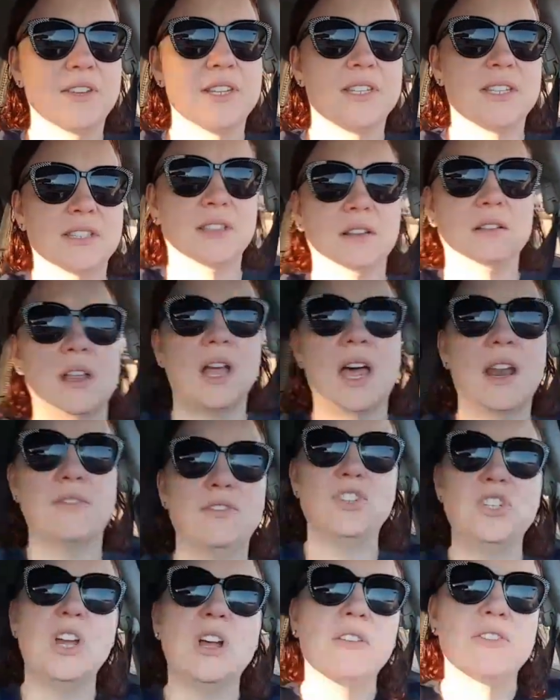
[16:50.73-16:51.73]
It's a lot
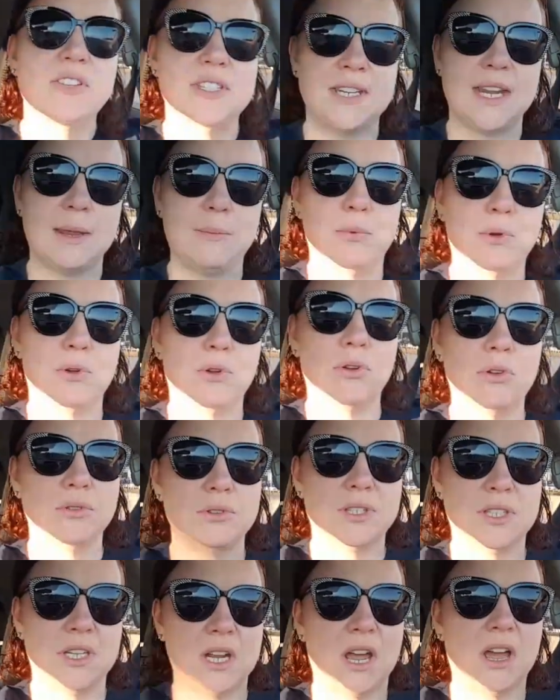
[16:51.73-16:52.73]
of shelf stable
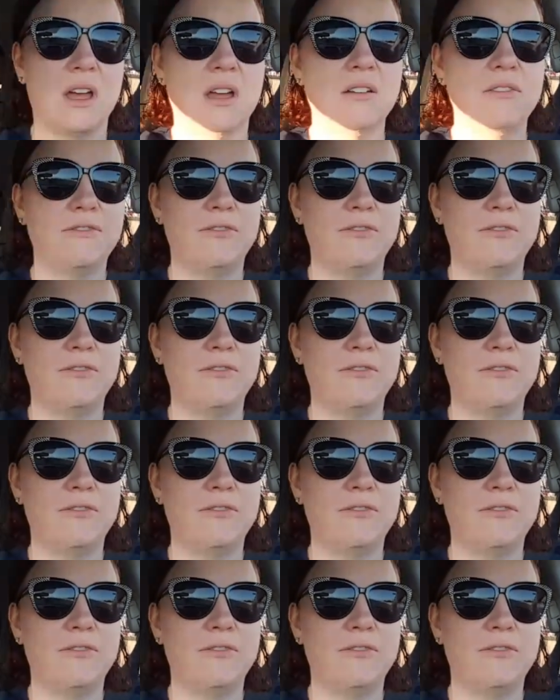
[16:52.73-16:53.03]
stuff,